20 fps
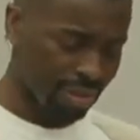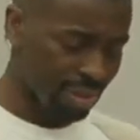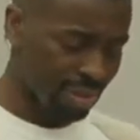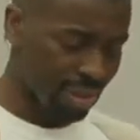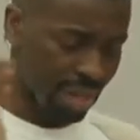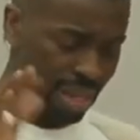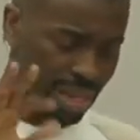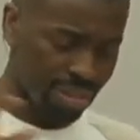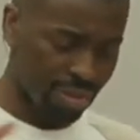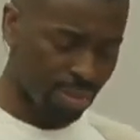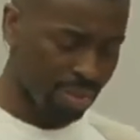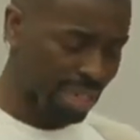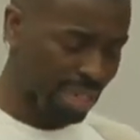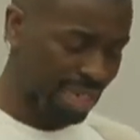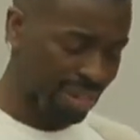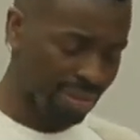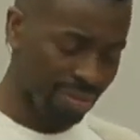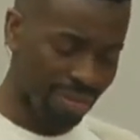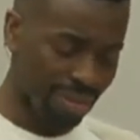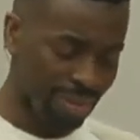the last
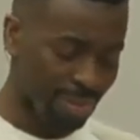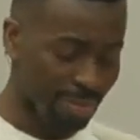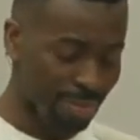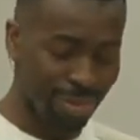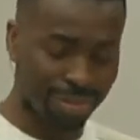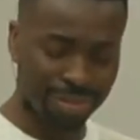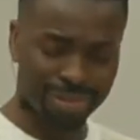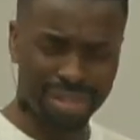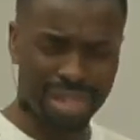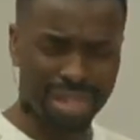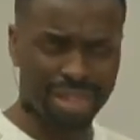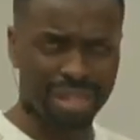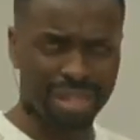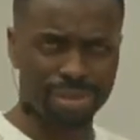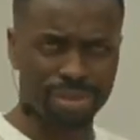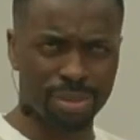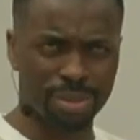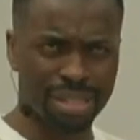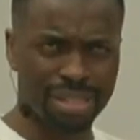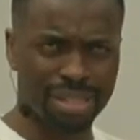weekend of this month. I
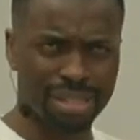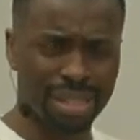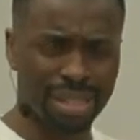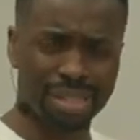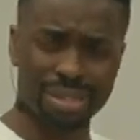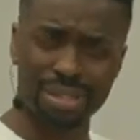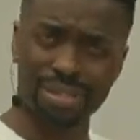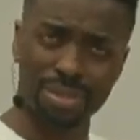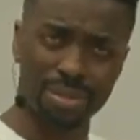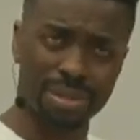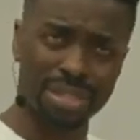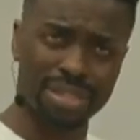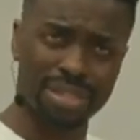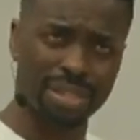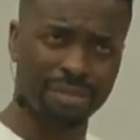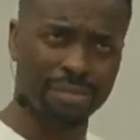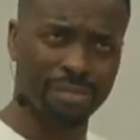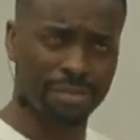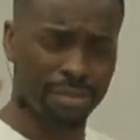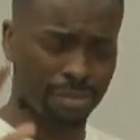think 26th or
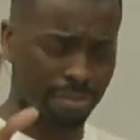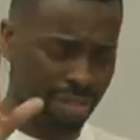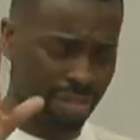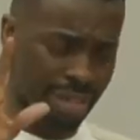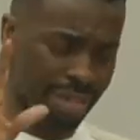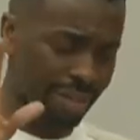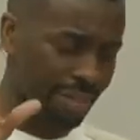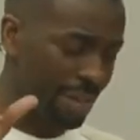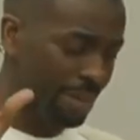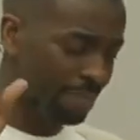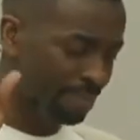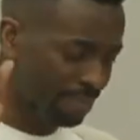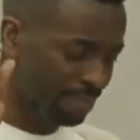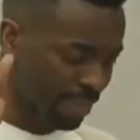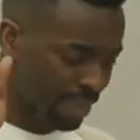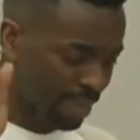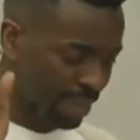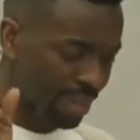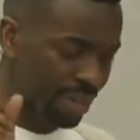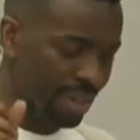27th, something like that.
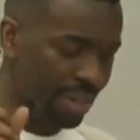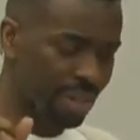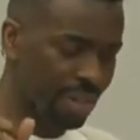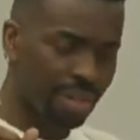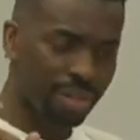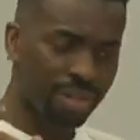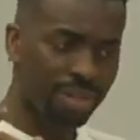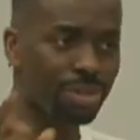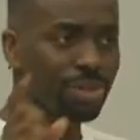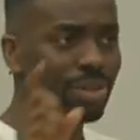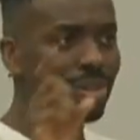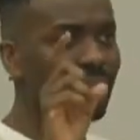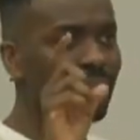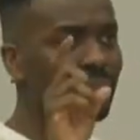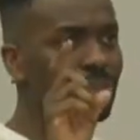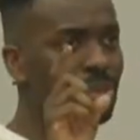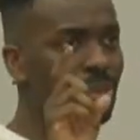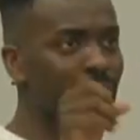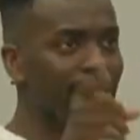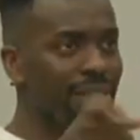
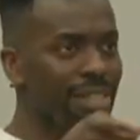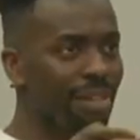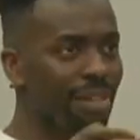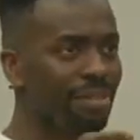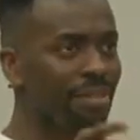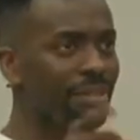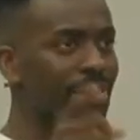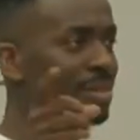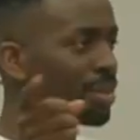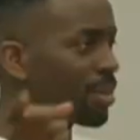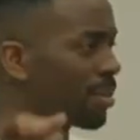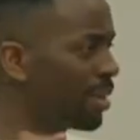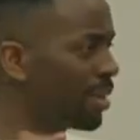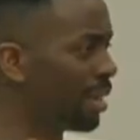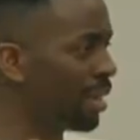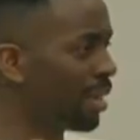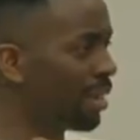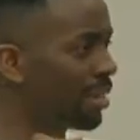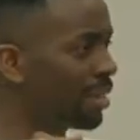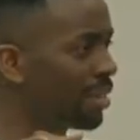27th and
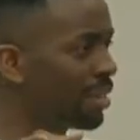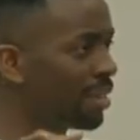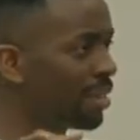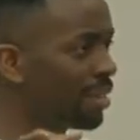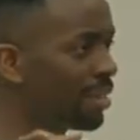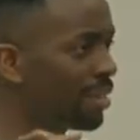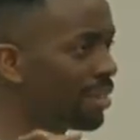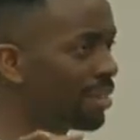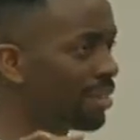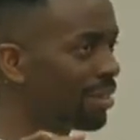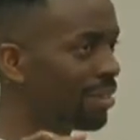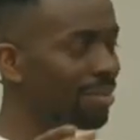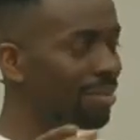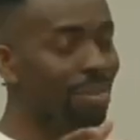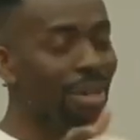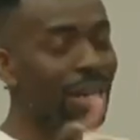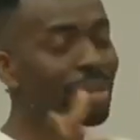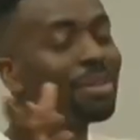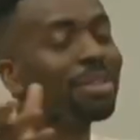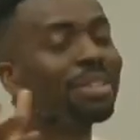20,
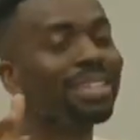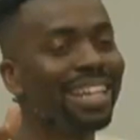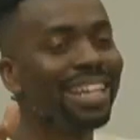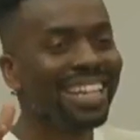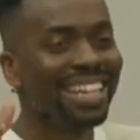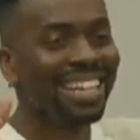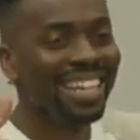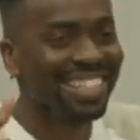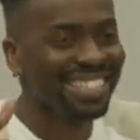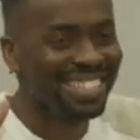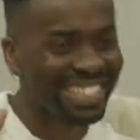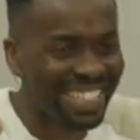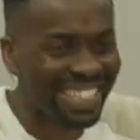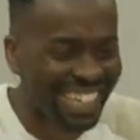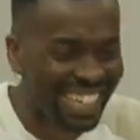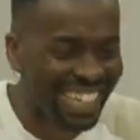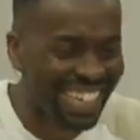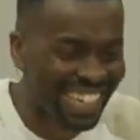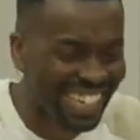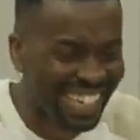whatever the date is.
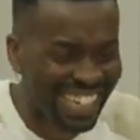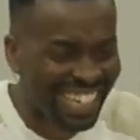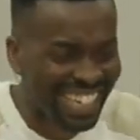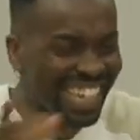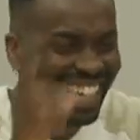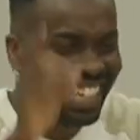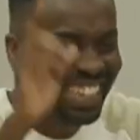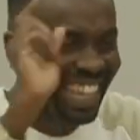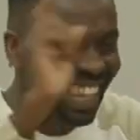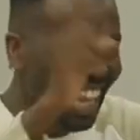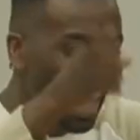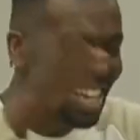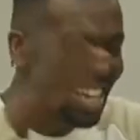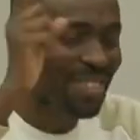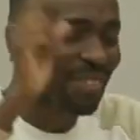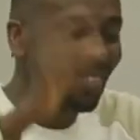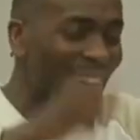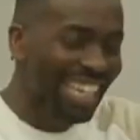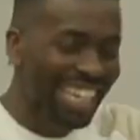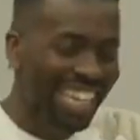The
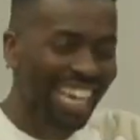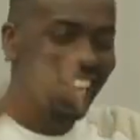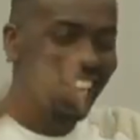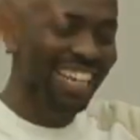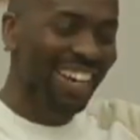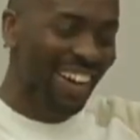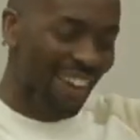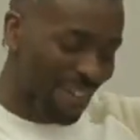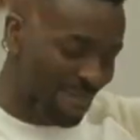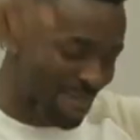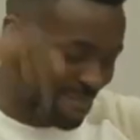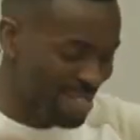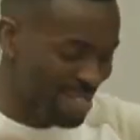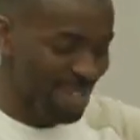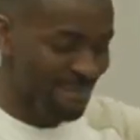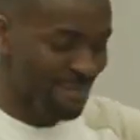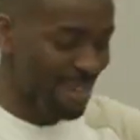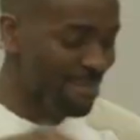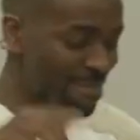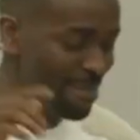last weekend of
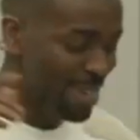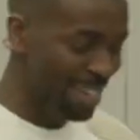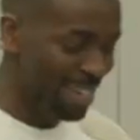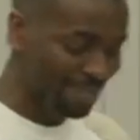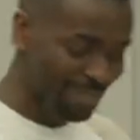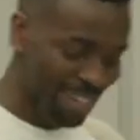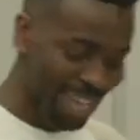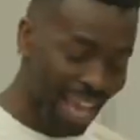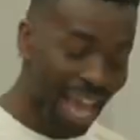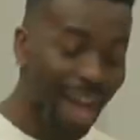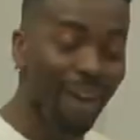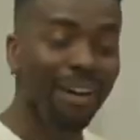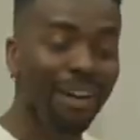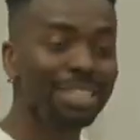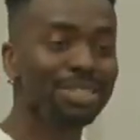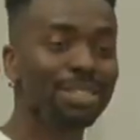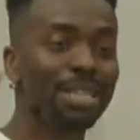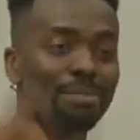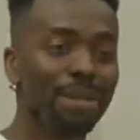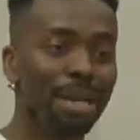November. Oh,
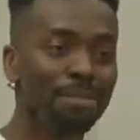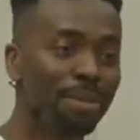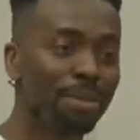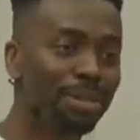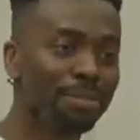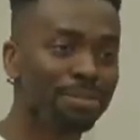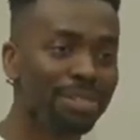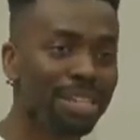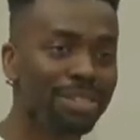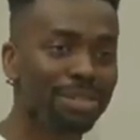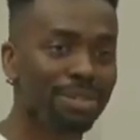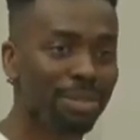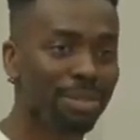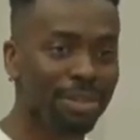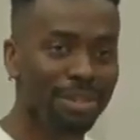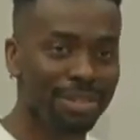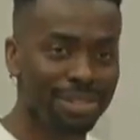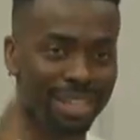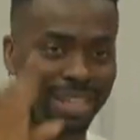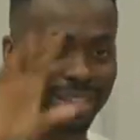actually, my birthday's on
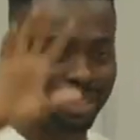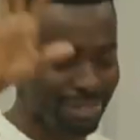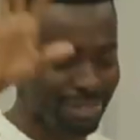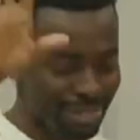Thursday,